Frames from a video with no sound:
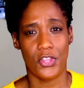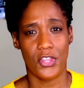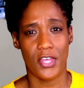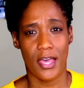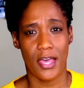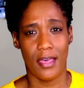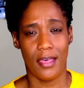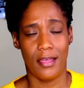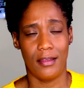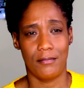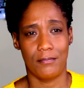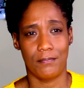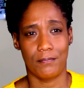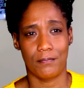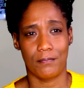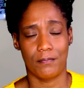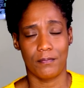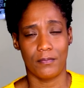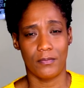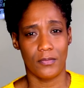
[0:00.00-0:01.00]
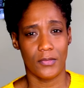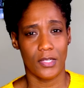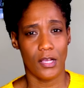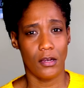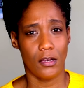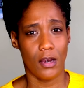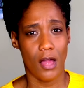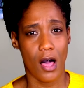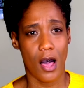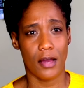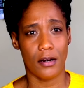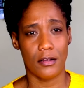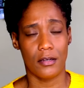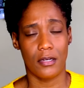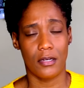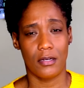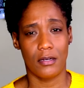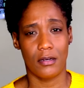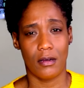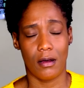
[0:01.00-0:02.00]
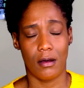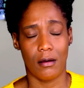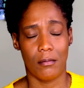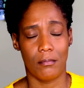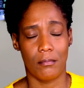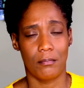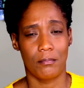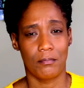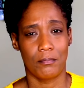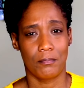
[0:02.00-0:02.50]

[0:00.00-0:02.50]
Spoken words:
that a lot of